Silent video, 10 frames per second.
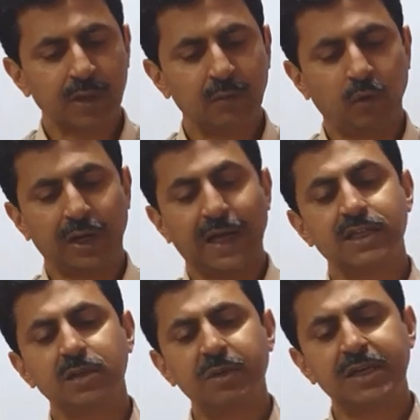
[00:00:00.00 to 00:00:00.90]
For
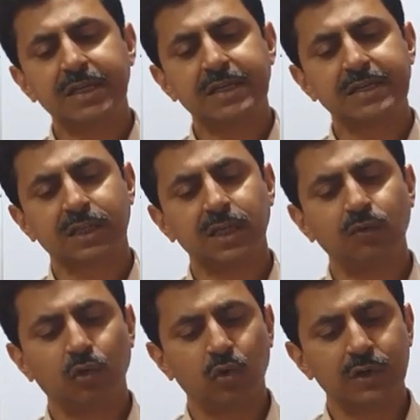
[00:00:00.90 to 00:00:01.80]
IGBT, it is 3
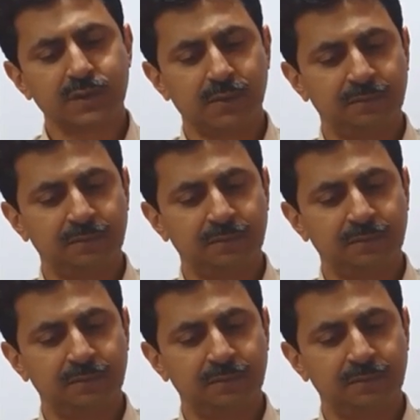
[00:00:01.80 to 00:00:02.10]
volts.